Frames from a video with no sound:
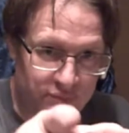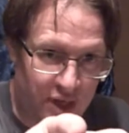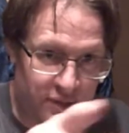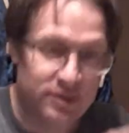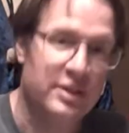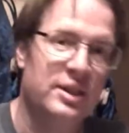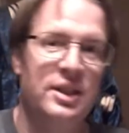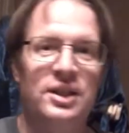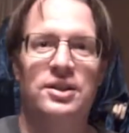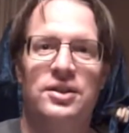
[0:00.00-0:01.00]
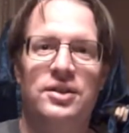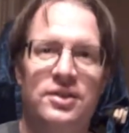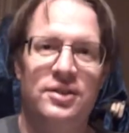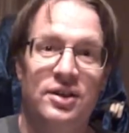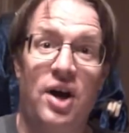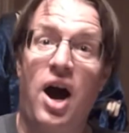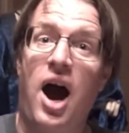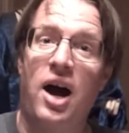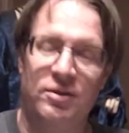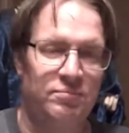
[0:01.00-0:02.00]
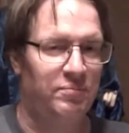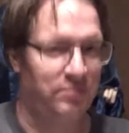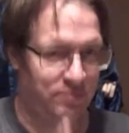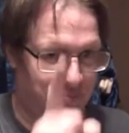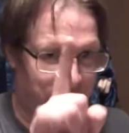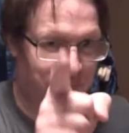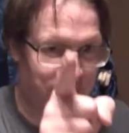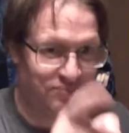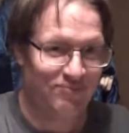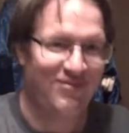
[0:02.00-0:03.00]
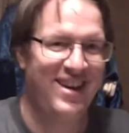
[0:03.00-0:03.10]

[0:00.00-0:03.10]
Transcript: Okay. Not really. He hated them both.